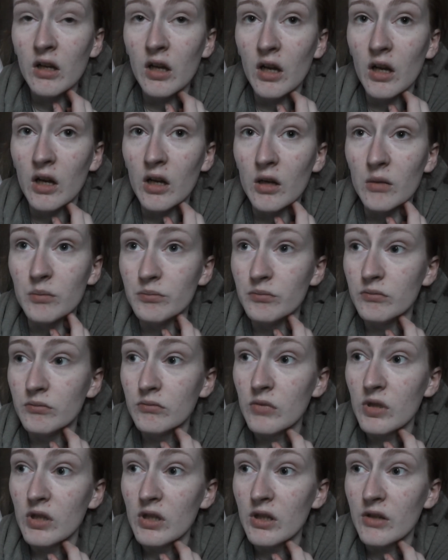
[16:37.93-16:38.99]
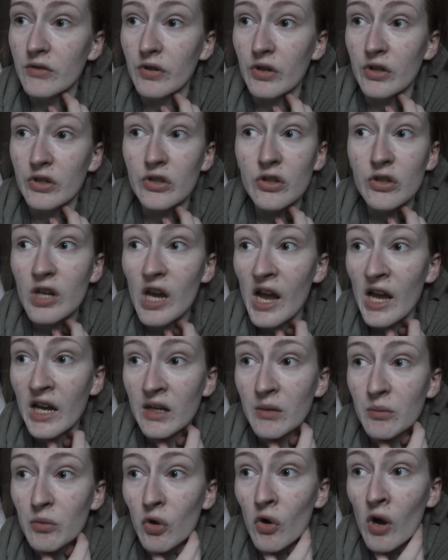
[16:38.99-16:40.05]
If I do get
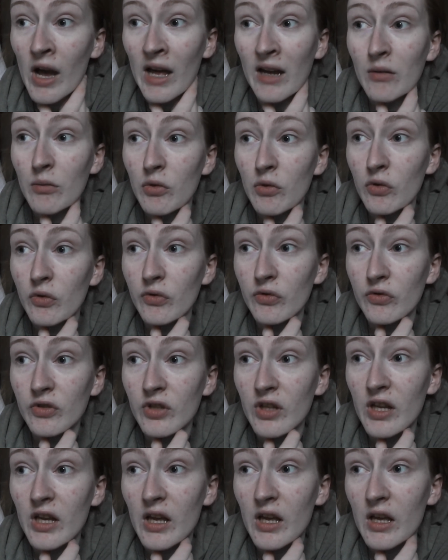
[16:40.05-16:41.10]
any more animals,